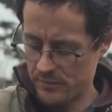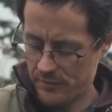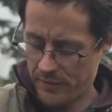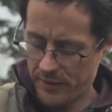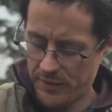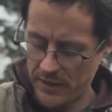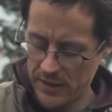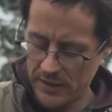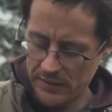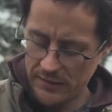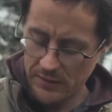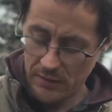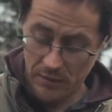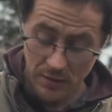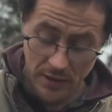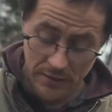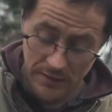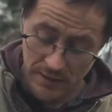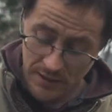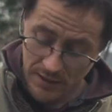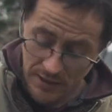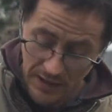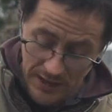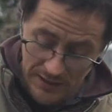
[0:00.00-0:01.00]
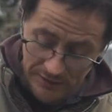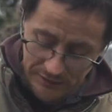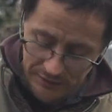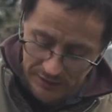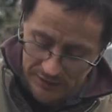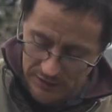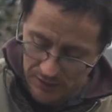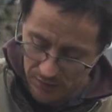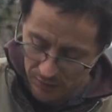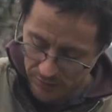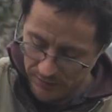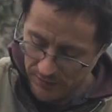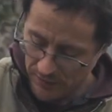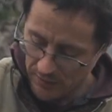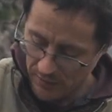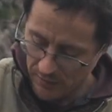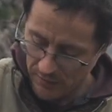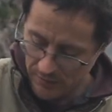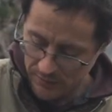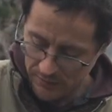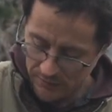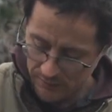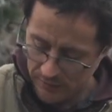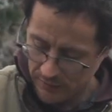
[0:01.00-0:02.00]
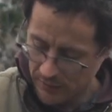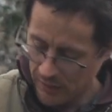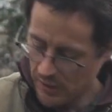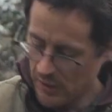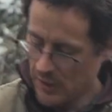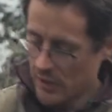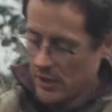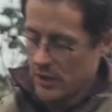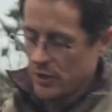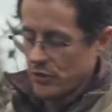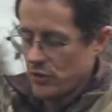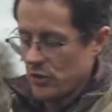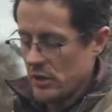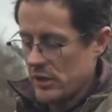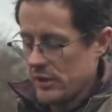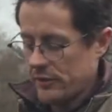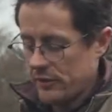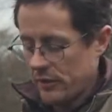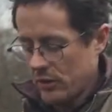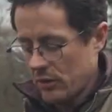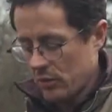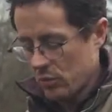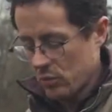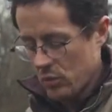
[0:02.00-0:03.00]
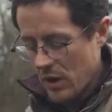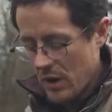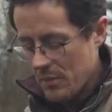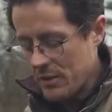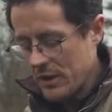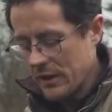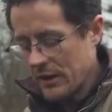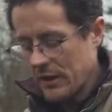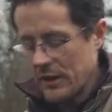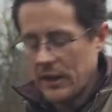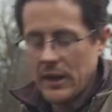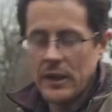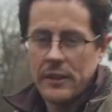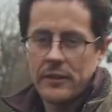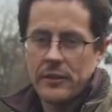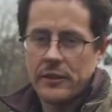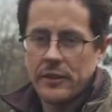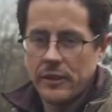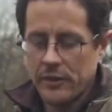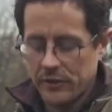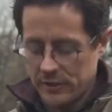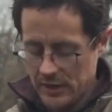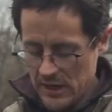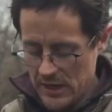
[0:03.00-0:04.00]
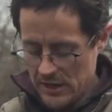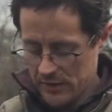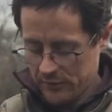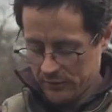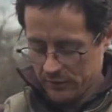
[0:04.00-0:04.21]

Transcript: thing that I see out there is trees that are rubbing against the stake.